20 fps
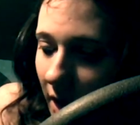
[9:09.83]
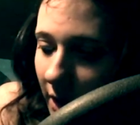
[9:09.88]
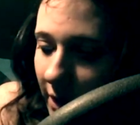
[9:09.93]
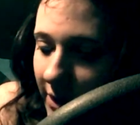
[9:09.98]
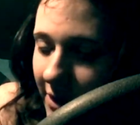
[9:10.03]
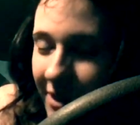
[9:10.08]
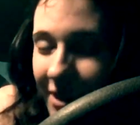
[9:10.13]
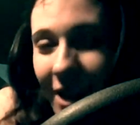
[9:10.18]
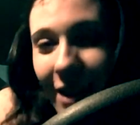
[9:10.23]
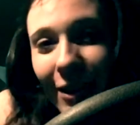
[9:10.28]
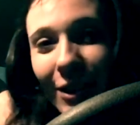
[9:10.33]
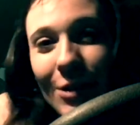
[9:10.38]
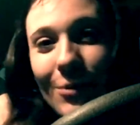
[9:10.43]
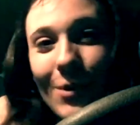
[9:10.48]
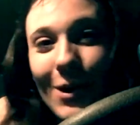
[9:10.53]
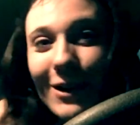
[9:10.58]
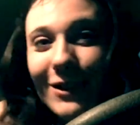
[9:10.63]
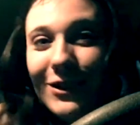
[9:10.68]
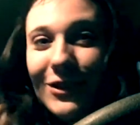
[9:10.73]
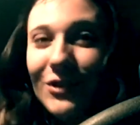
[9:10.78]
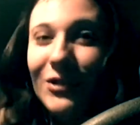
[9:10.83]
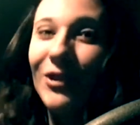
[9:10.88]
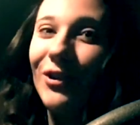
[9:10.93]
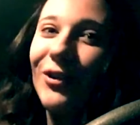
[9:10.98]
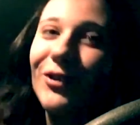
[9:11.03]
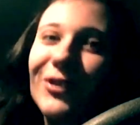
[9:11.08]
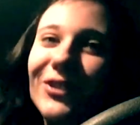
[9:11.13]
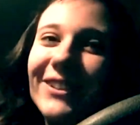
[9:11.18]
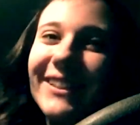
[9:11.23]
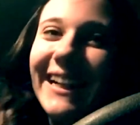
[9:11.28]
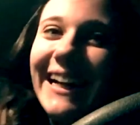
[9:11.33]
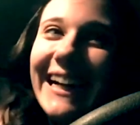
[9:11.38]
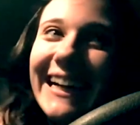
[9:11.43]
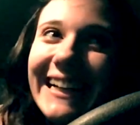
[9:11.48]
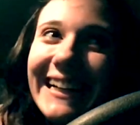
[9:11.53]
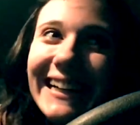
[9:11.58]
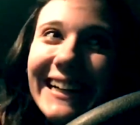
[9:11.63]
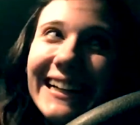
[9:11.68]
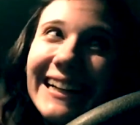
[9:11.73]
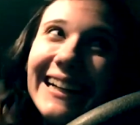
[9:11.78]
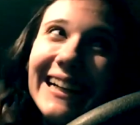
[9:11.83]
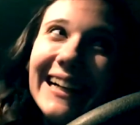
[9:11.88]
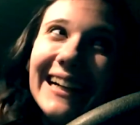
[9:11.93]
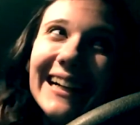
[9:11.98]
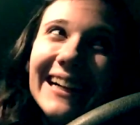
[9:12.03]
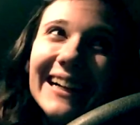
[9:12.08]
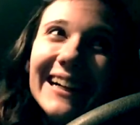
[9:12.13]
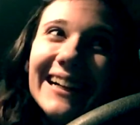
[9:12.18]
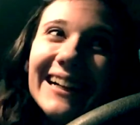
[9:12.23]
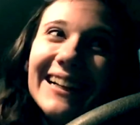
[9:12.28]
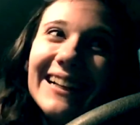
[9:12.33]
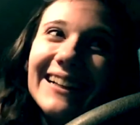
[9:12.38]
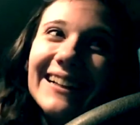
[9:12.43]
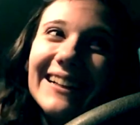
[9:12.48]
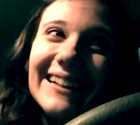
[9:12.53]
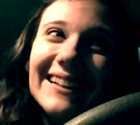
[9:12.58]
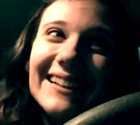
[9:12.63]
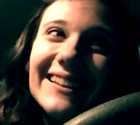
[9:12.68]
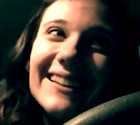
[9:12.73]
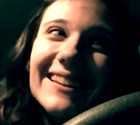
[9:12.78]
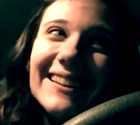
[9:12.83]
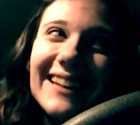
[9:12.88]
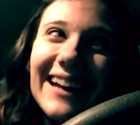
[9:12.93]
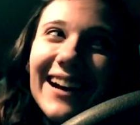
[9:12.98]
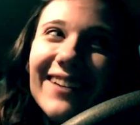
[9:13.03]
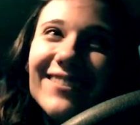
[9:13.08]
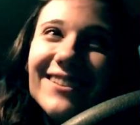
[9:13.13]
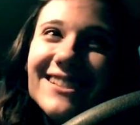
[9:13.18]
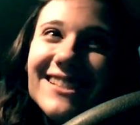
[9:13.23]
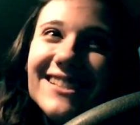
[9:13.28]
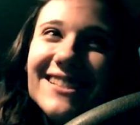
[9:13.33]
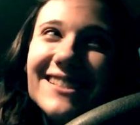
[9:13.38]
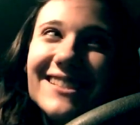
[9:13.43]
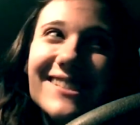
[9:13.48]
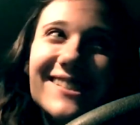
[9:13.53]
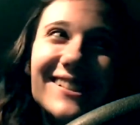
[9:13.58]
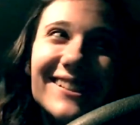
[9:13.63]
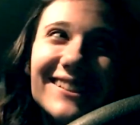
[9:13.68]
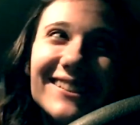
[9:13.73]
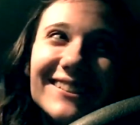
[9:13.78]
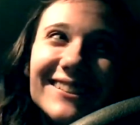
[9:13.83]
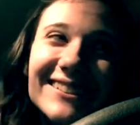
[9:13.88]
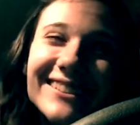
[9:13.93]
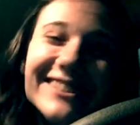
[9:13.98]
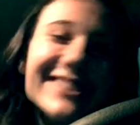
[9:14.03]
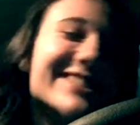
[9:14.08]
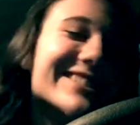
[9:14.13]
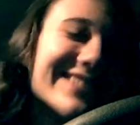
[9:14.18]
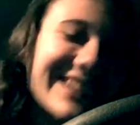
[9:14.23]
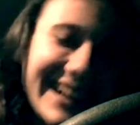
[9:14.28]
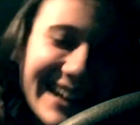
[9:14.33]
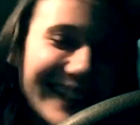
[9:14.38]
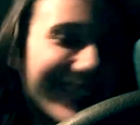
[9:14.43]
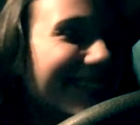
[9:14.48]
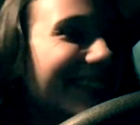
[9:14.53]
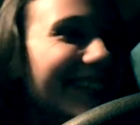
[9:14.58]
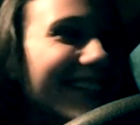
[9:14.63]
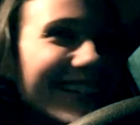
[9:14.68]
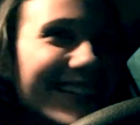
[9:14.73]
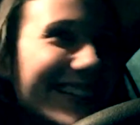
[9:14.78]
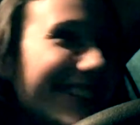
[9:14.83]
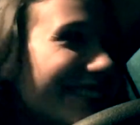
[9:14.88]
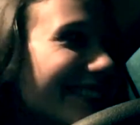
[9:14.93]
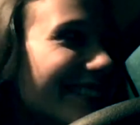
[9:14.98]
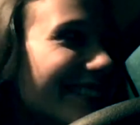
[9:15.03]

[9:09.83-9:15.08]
Scully wears a turtleneck. That was distracting.